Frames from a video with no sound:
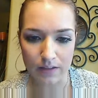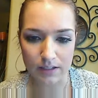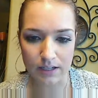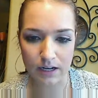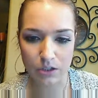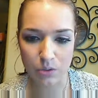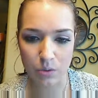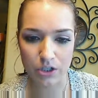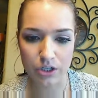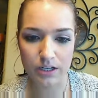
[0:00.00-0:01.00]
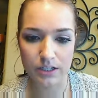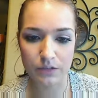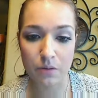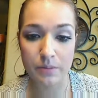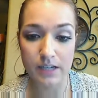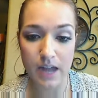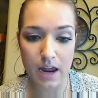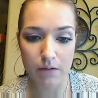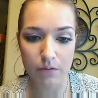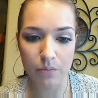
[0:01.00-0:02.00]
This next question is from
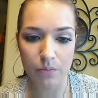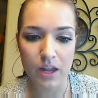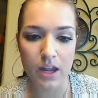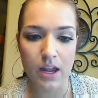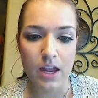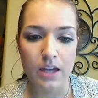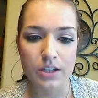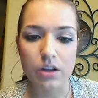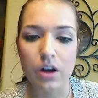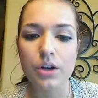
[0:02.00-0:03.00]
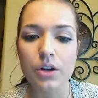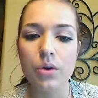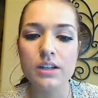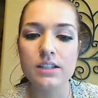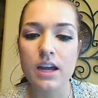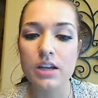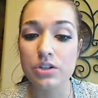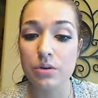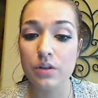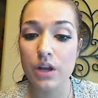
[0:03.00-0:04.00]
Dave. It is hard to criticize
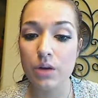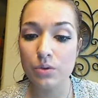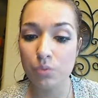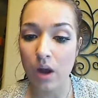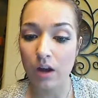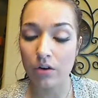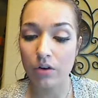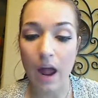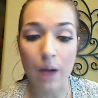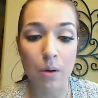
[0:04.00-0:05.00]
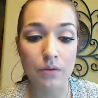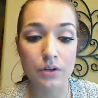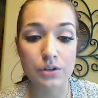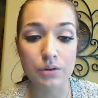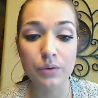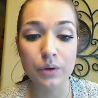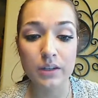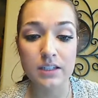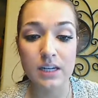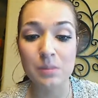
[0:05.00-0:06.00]
due to the Oats' record. However, do you feel
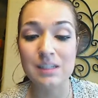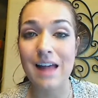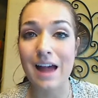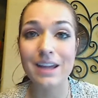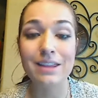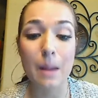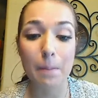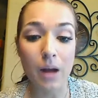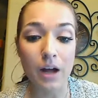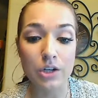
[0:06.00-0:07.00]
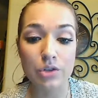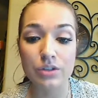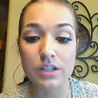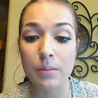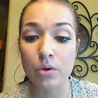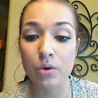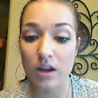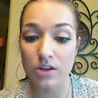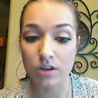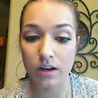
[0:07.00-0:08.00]
this team is lacking that punch or some
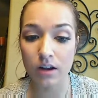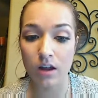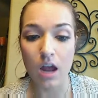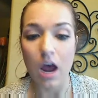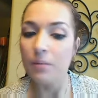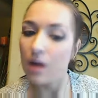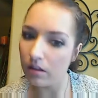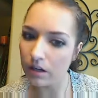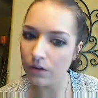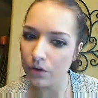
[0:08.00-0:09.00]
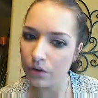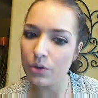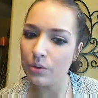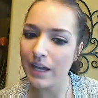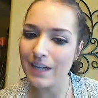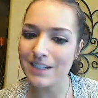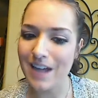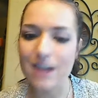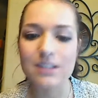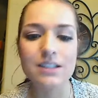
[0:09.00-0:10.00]
aggression? I'm not looking for goon-like
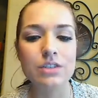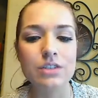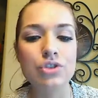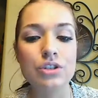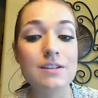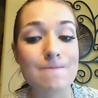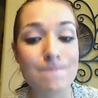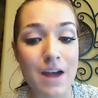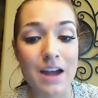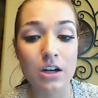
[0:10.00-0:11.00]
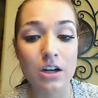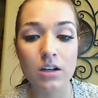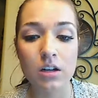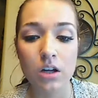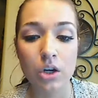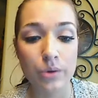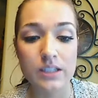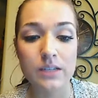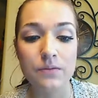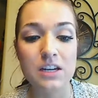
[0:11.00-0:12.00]
tactics, just some fire.
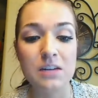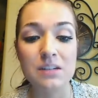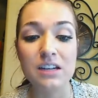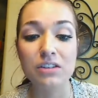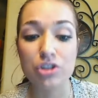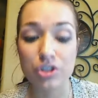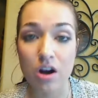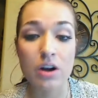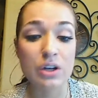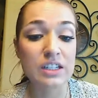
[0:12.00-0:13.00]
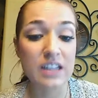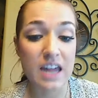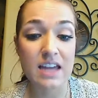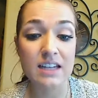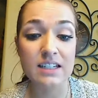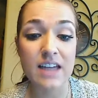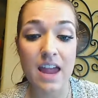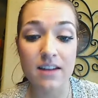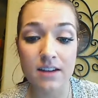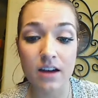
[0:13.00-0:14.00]
Aggressive teams like the Sharks, Kings,
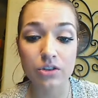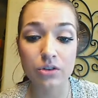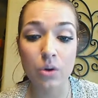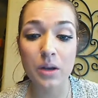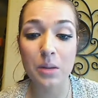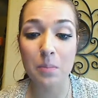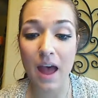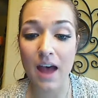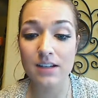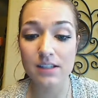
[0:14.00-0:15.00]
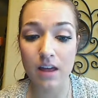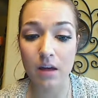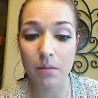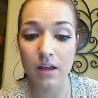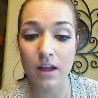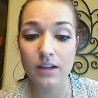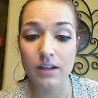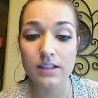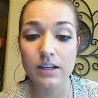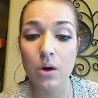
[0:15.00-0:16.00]
and Ducks are going to pass them
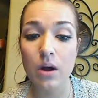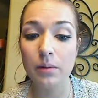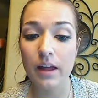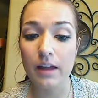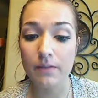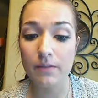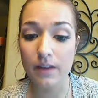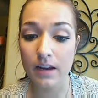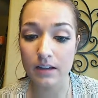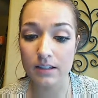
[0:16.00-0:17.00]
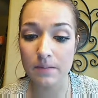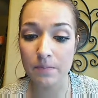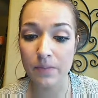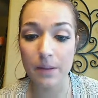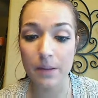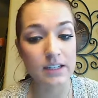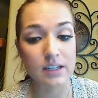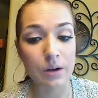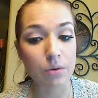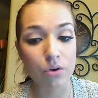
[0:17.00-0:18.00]
because they know how to play Phoenix.
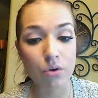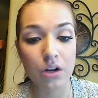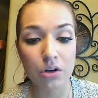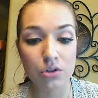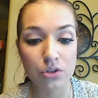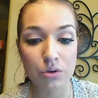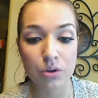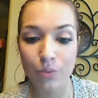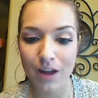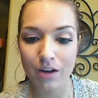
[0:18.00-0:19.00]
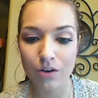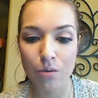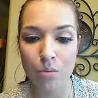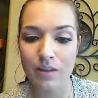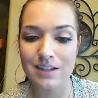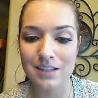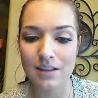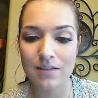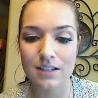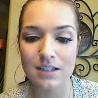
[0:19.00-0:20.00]
might sound hypocritical due to the record and where they
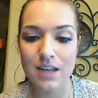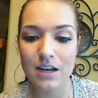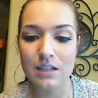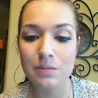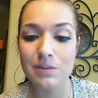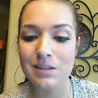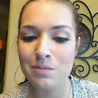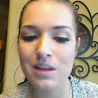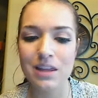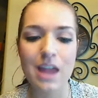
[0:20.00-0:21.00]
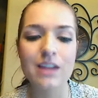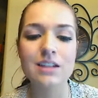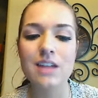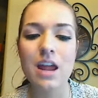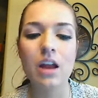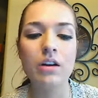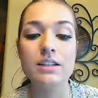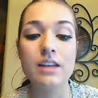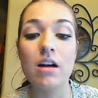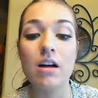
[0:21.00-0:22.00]
sit in the standings, but Smith can't stand on
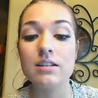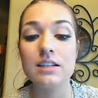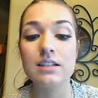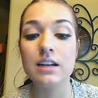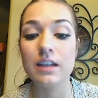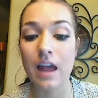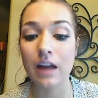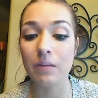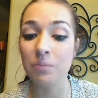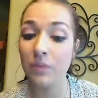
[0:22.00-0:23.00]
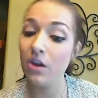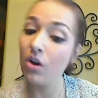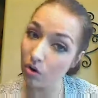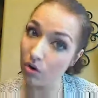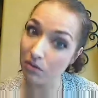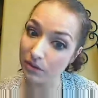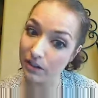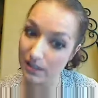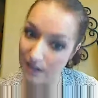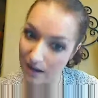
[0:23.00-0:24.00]
his head all season again, or hopefully
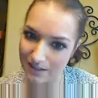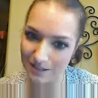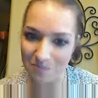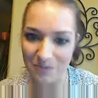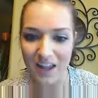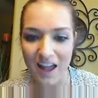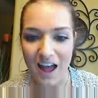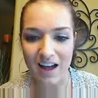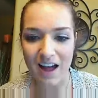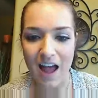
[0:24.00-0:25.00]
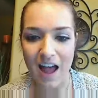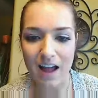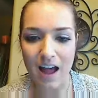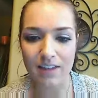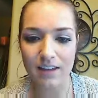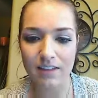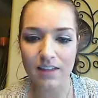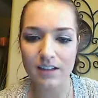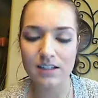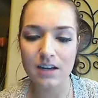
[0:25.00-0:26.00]
he does. I think
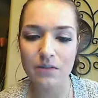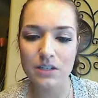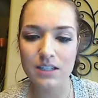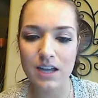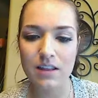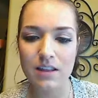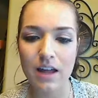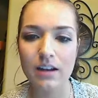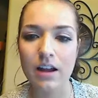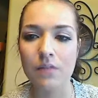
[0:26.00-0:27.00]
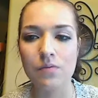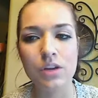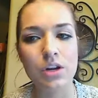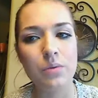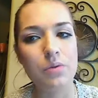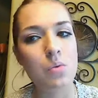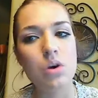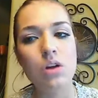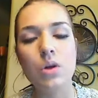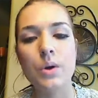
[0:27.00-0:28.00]
that's safe to say that, you know, the
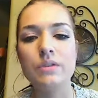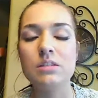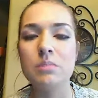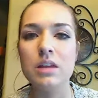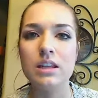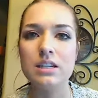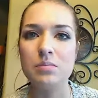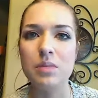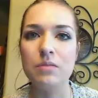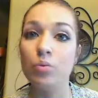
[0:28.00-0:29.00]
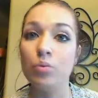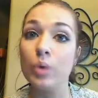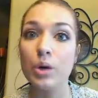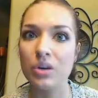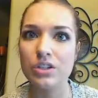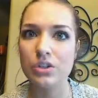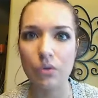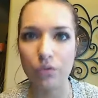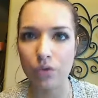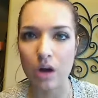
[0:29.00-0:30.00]
workload of Smith has been rigorous
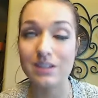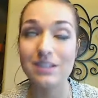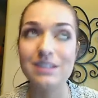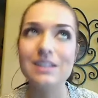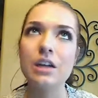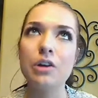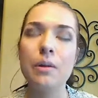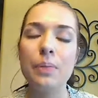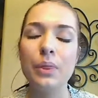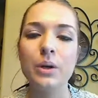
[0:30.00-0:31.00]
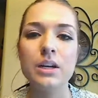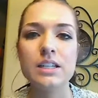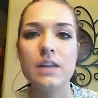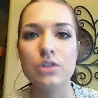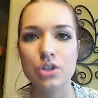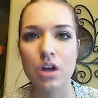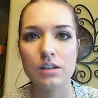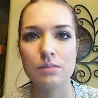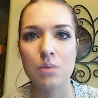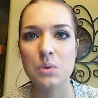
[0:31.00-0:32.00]
so far. 637
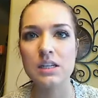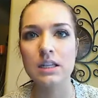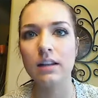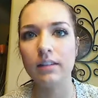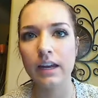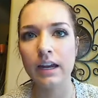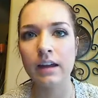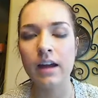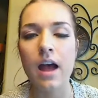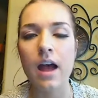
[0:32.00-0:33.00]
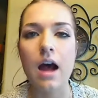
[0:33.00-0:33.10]
shots, most in the league.